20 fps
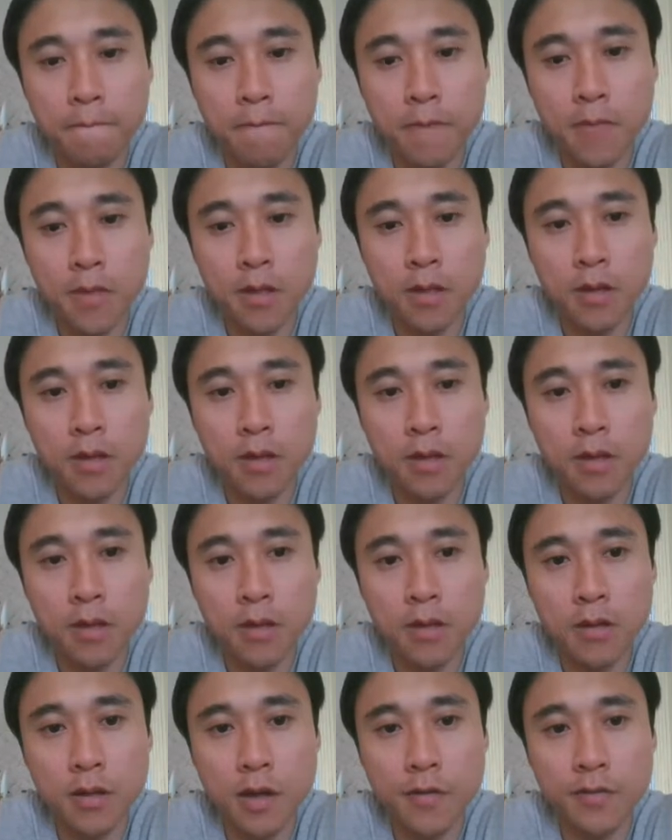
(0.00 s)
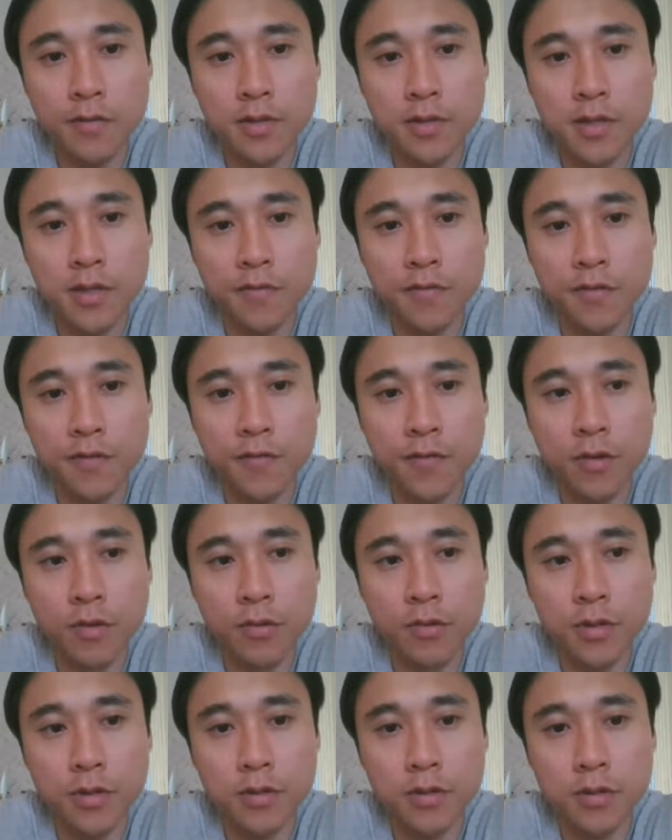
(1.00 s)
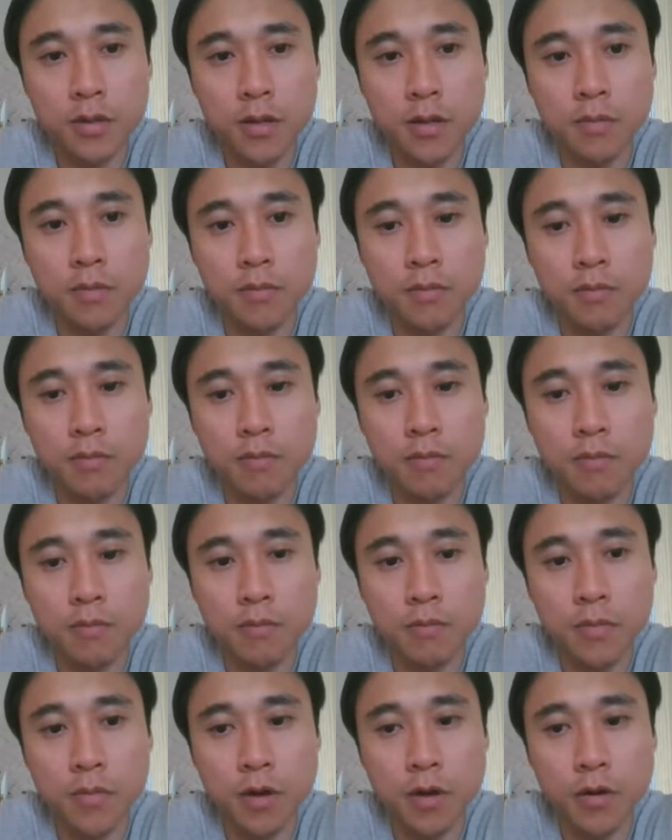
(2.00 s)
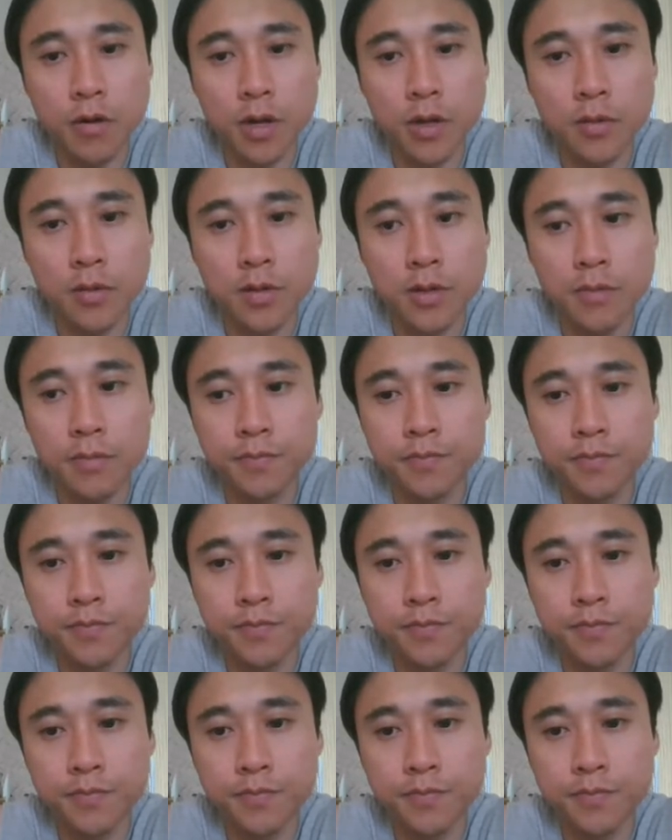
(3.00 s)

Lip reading: and having to have to fold our equity.